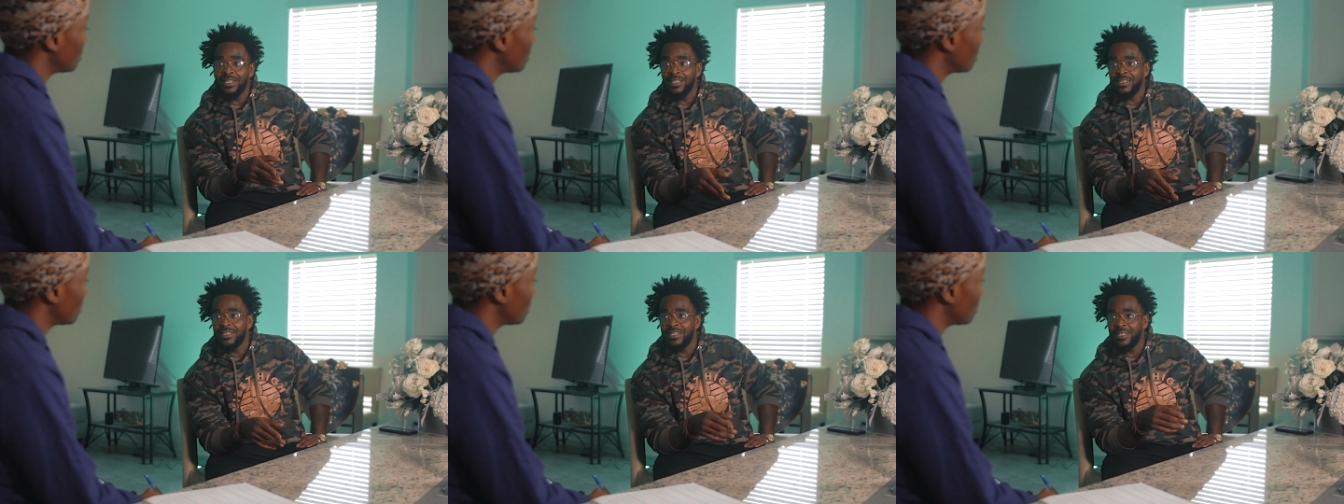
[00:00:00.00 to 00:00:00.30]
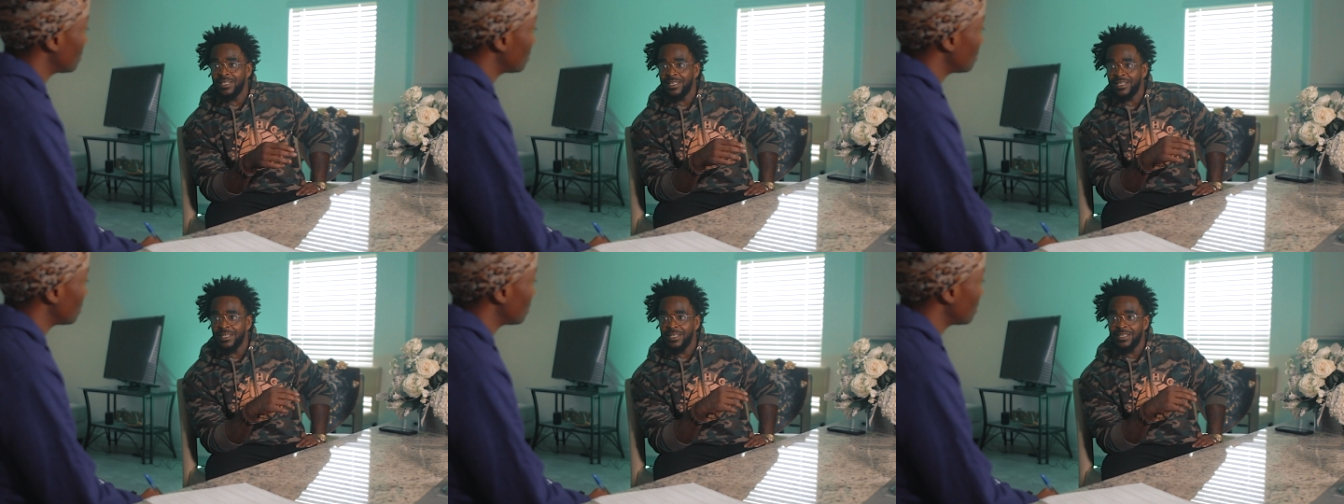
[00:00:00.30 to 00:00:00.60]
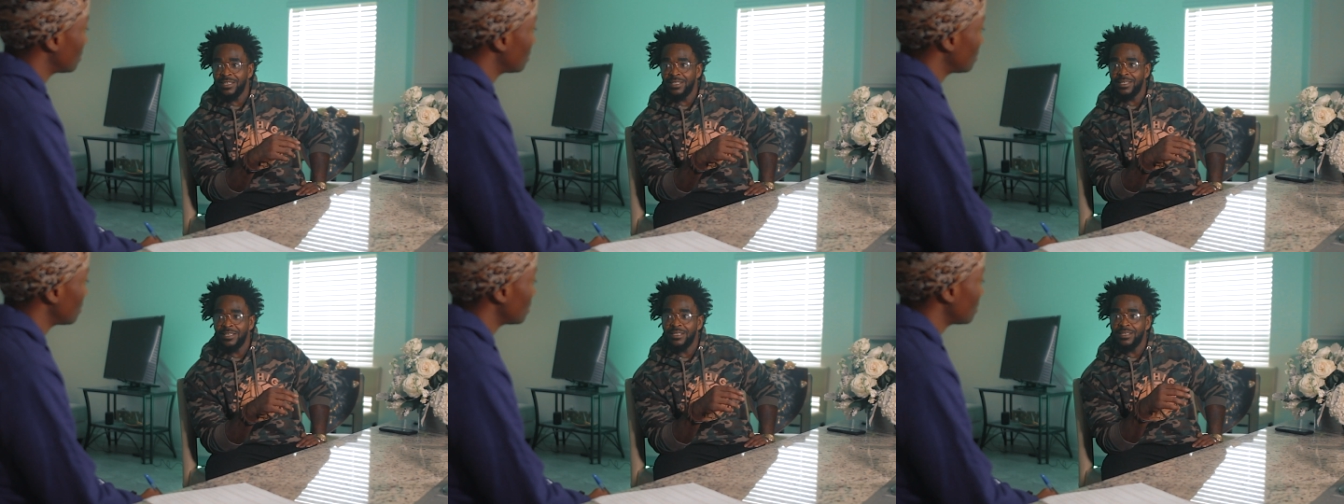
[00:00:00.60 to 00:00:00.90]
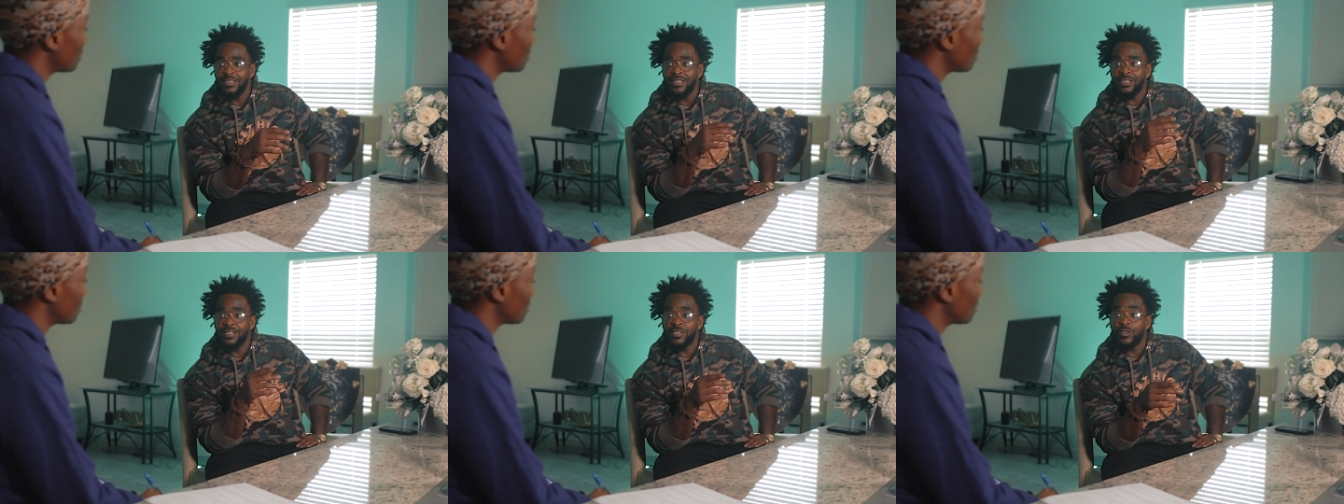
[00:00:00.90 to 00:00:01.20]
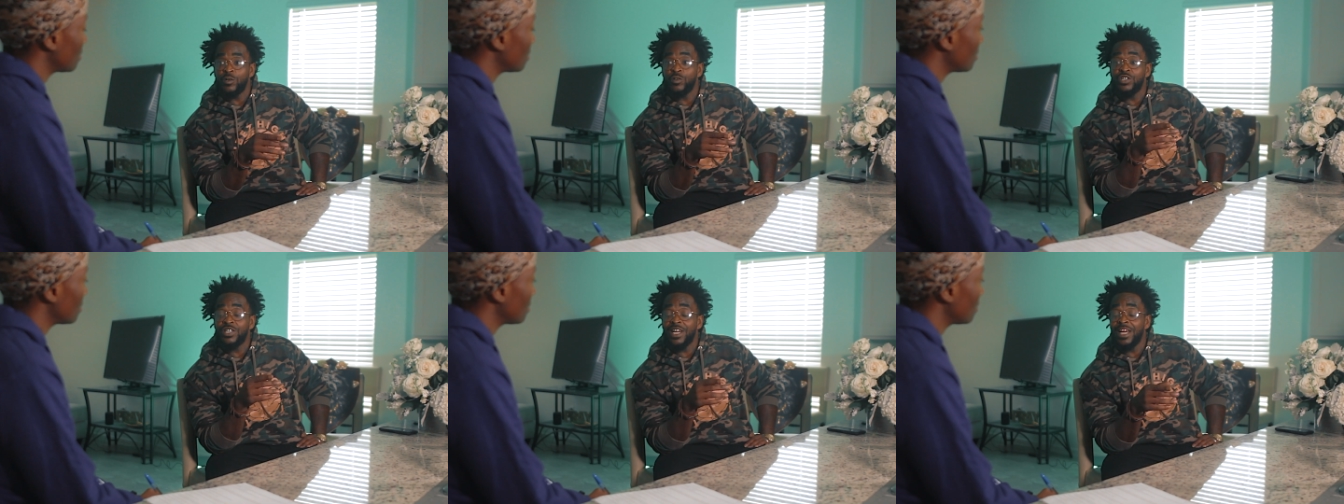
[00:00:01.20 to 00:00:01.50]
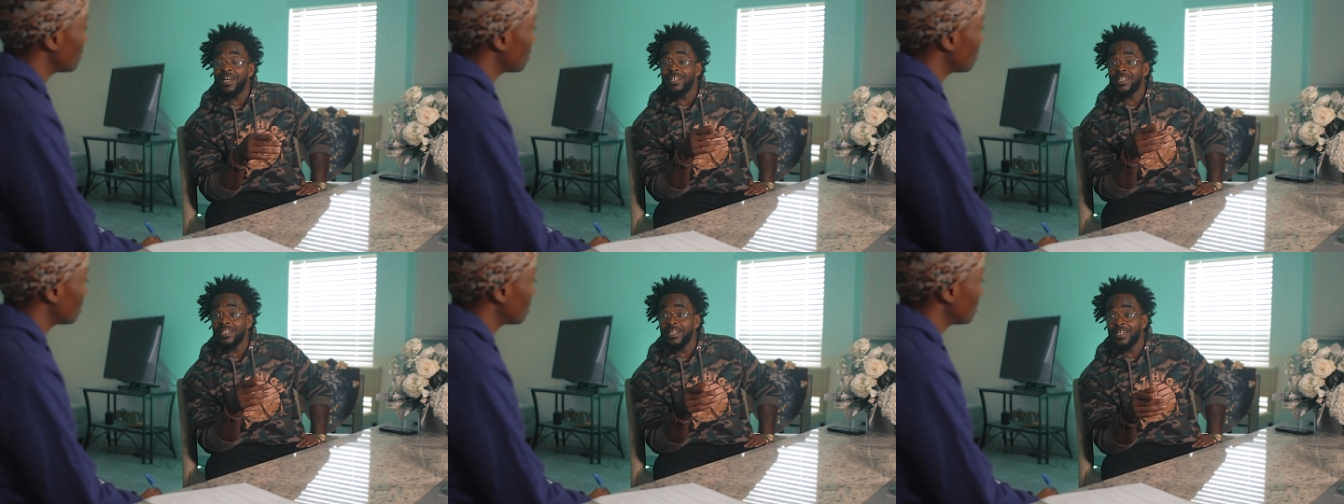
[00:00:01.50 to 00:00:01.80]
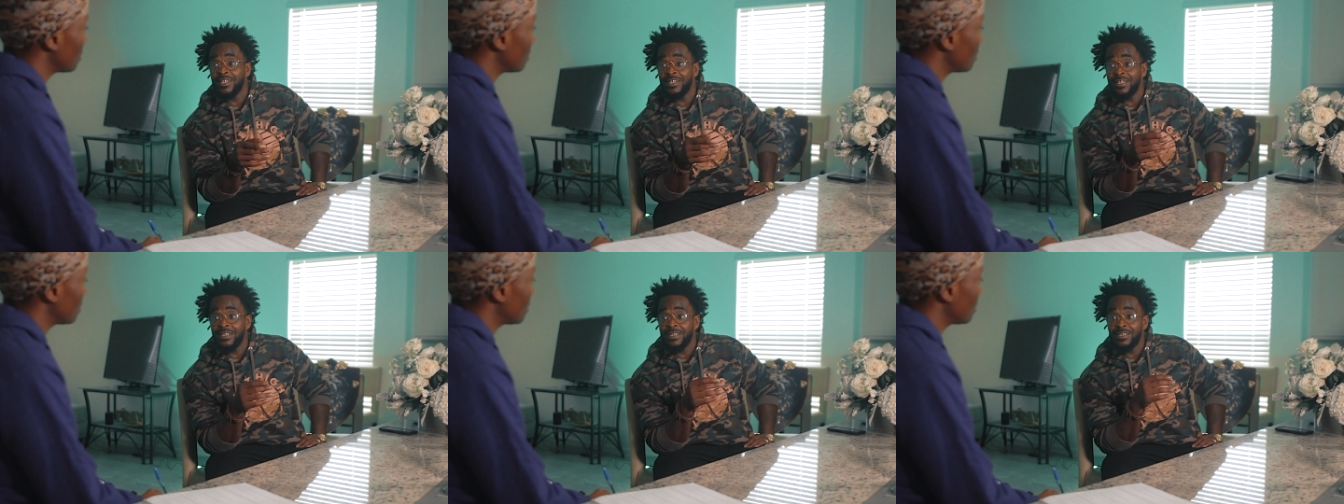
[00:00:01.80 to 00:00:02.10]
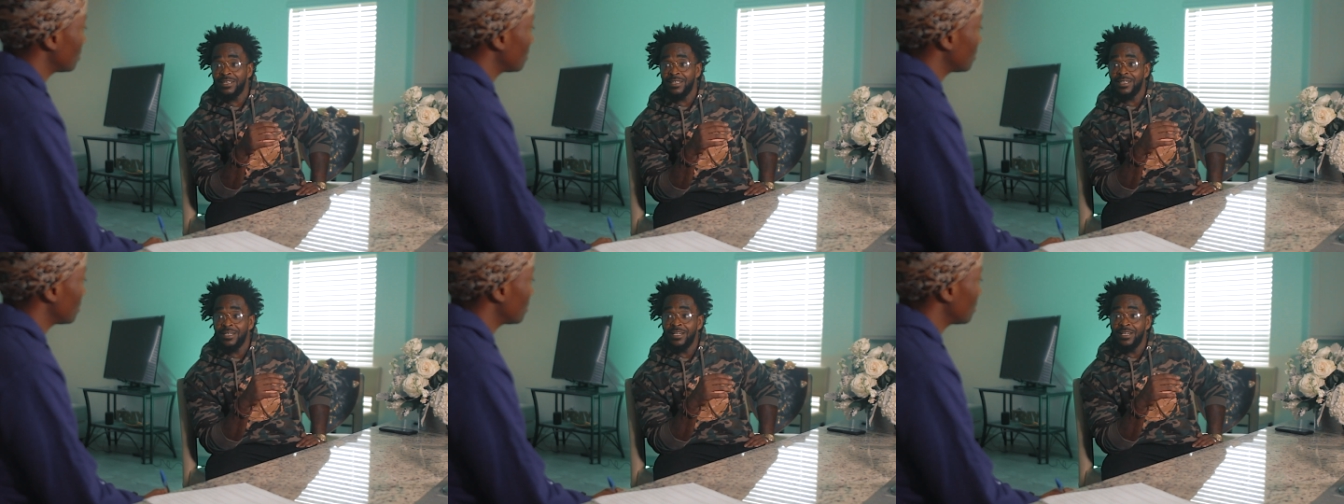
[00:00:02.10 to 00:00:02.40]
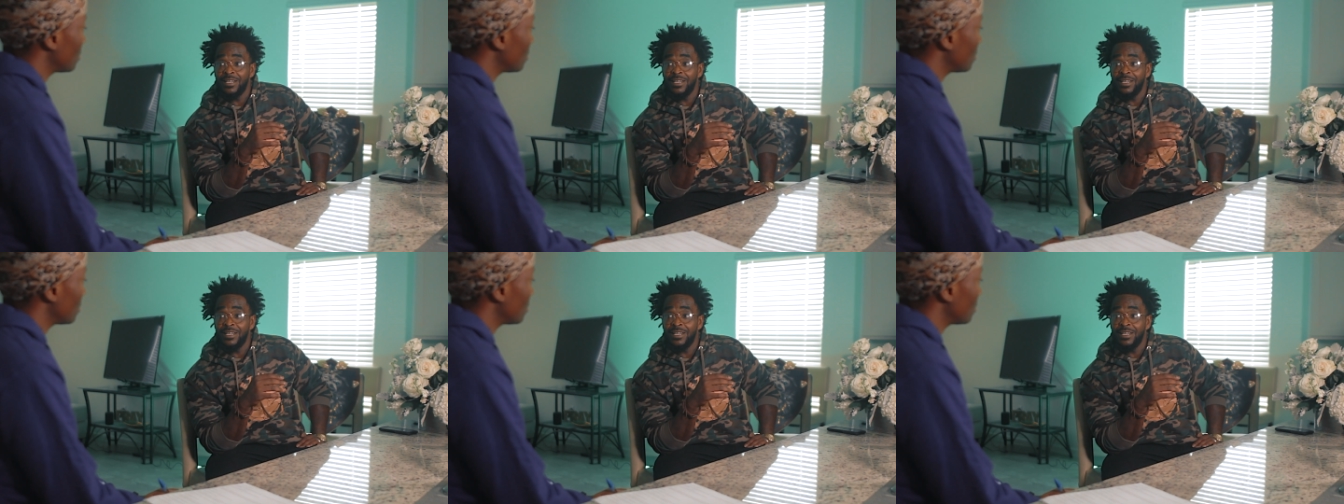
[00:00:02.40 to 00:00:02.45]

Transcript: diligently, to hmm. search out things,